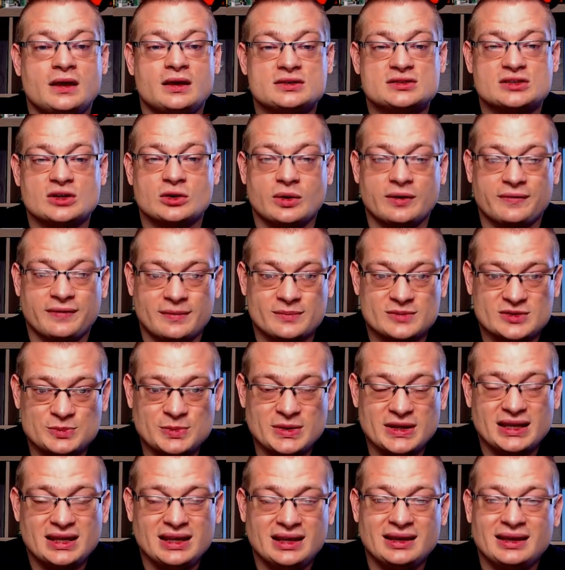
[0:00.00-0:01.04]
So if I'm
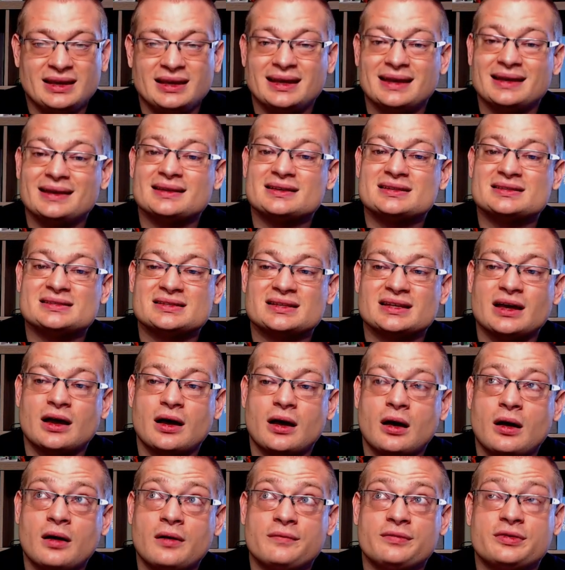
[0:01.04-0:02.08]
speaking, it is
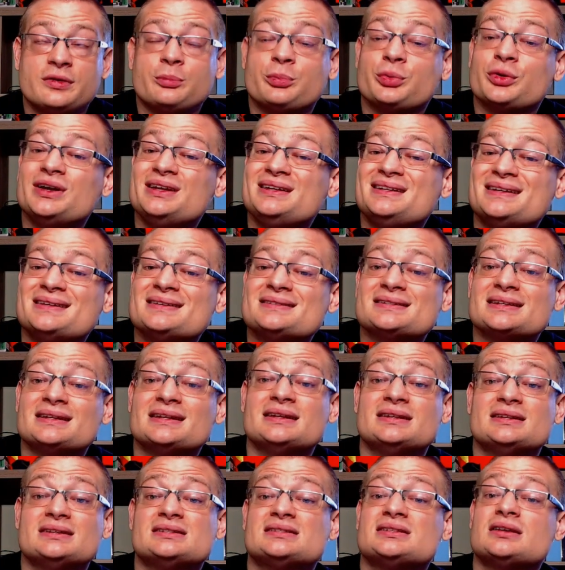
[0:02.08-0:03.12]
of the pretense it
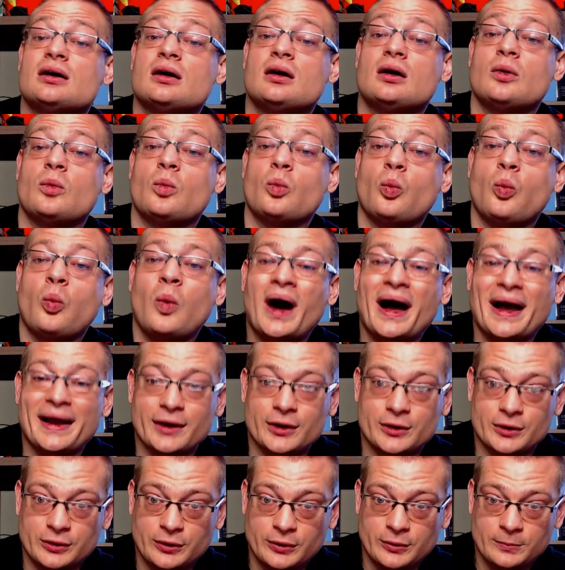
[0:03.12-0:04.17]
is
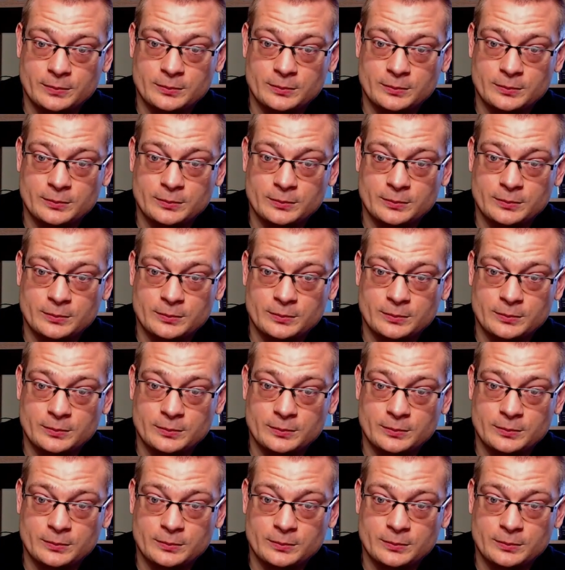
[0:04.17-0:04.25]
wired.